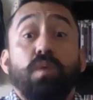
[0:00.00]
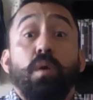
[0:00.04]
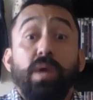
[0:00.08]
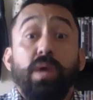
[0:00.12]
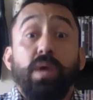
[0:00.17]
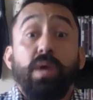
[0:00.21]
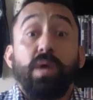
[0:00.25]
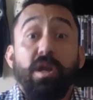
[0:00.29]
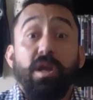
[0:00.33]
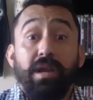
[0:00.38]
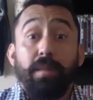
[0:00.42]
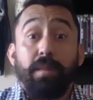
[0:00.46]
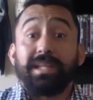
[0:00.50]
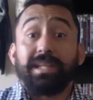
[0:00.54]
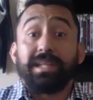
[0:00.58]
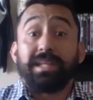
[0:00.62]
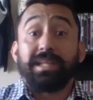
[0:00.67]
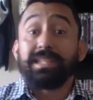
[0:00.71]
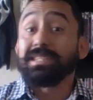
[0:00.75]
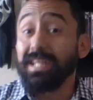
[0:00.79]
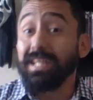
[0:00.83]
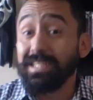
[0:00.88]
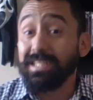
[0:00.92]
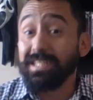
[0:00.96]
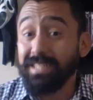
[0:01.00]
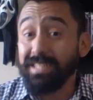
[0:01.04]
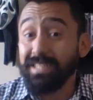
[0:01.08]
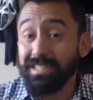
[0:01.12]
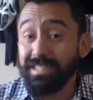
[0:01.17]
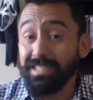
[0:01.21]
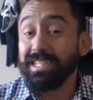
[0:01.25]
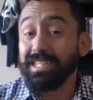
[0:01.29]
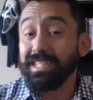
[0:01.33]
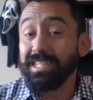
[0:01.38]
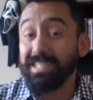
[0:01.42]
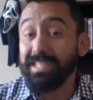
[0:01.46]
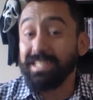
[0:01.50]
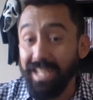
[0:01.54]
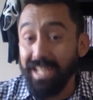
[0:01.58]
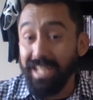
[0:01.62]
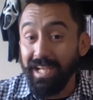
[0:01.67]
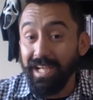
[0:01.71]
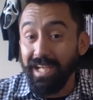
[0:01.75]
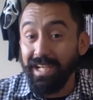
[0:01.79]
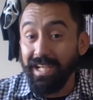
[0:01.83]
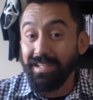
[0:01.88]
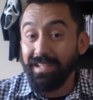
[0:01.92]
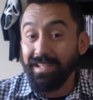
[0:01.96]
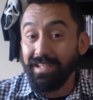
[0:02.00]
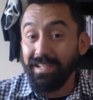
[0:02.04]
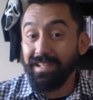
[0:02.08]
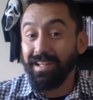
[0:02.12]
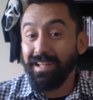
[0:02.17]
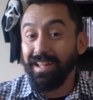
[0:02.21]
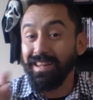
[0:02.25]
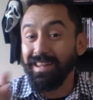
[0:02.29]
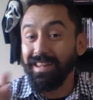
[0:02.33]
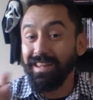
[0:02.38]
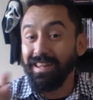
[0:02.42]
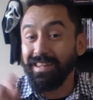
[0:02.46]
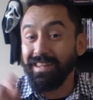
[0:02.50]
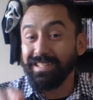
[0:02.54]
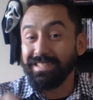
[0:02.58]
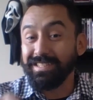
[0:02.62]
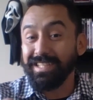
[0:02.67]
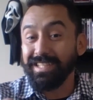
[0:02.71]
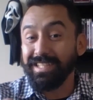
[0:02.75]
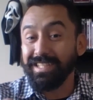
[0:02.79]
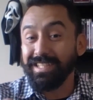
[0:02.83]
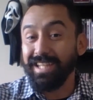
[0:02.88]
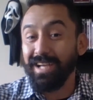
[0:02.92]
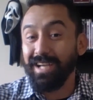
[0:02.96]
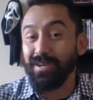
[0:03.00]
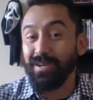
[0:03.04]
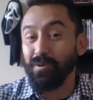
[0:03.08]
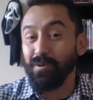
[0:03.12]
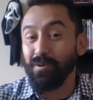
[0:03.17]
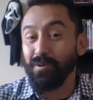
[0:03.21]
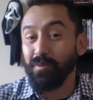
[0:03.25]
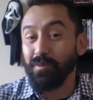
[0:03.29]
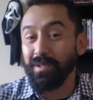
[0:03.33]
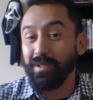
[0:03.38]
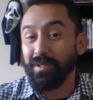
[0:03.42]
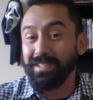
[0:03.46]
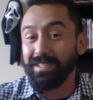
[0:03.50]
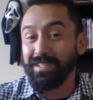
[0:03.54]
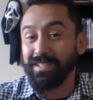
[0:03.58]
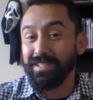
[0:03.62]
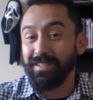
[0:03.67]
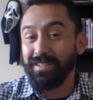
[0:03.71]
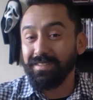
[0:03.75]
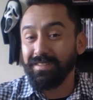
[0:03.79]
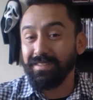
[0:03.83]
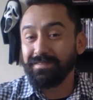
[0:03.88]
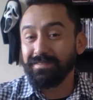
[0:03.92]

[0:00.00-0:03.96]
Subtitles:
we are going to be discussing today. Let's see that cool poster.